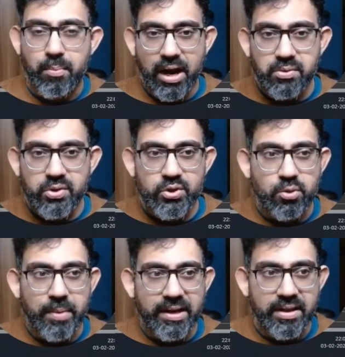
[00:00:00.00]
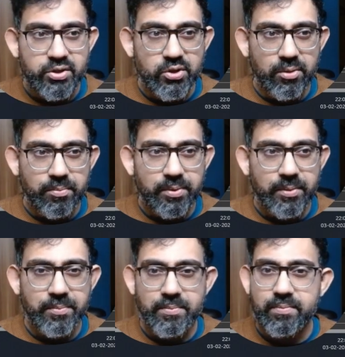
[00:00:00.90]
browse to my desktop.
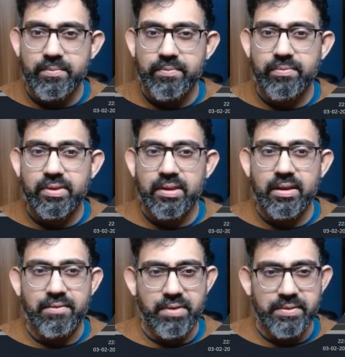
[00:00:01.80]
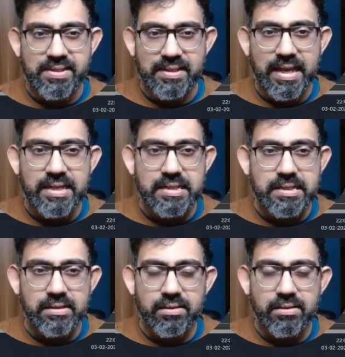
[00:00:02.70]
We will select